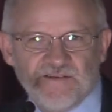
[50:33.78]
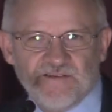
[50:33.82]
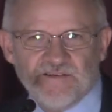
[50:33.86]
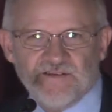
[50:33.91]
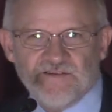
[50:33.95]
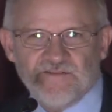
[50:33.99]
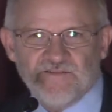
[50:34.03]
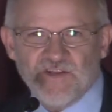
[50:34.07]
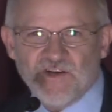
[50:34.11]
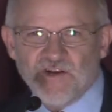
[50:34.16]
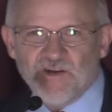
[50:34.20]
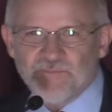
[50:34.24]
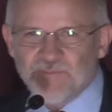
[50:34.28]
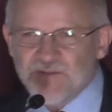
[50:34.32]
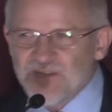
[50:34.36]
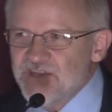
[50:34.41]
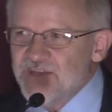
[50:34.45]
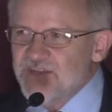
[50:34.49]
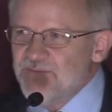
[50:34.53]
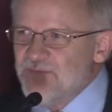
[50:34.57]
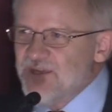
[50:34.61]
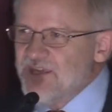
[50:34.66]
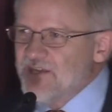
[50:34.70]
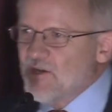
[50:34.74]
If you don't
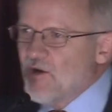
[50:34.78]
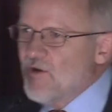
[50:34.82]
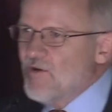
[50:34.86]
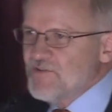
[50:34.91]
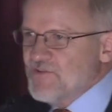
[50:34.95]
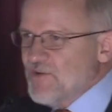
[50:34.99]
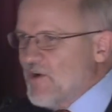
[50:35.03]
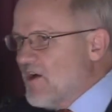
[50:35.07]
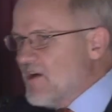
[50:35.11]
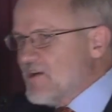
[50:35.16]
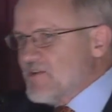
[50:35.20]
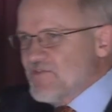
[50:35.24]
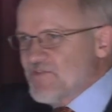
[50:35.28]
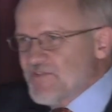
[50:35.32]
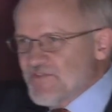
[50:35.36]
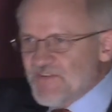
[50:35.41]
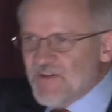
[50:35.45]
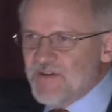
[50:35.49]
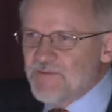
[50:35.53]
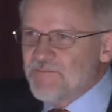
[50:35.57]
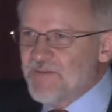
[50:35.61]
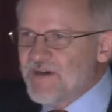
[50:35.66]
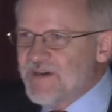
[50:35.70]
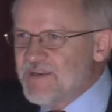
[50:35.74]
believe me, go talk to
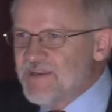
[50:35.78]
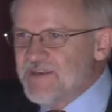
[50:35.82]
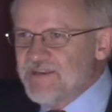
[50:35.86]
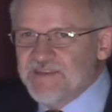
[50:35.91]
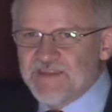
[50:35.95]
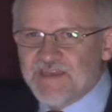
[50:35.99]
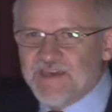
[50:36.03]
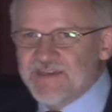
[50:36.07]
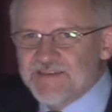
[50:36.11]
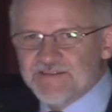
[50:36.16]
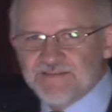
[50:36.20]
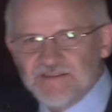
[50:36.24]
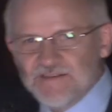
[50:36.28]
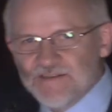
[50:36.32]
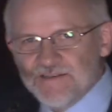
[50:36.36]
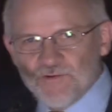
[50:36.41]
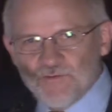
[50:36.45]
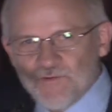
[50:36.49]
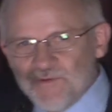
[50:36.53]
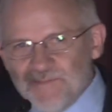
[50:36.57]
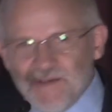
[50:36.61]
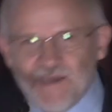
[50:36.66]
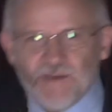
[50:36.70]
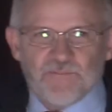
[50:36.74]
somebody that
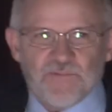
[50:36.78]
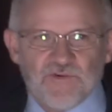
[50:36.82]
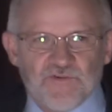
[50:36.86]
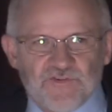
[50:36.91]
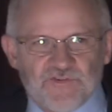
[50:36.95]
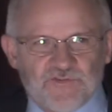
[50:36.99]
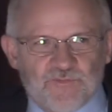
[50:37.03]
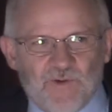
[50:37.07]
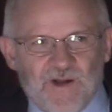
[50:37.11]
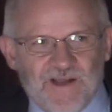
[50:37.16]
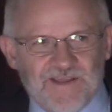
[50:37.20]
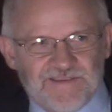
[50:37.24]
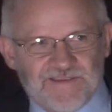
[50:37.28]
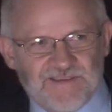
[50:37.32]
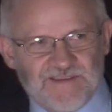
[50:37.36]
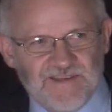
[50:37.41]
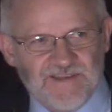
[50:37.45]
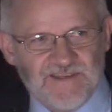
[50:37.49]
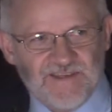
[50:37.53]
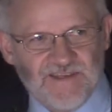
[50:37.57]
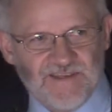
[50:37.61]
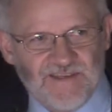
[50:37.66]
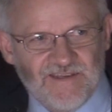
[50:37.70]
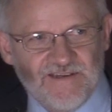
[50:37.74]
remembers what
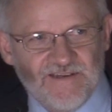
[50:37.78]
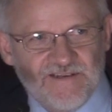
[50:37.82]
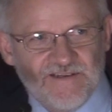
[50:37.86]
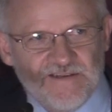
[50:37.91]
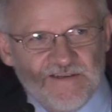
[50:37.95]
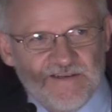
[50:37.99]
the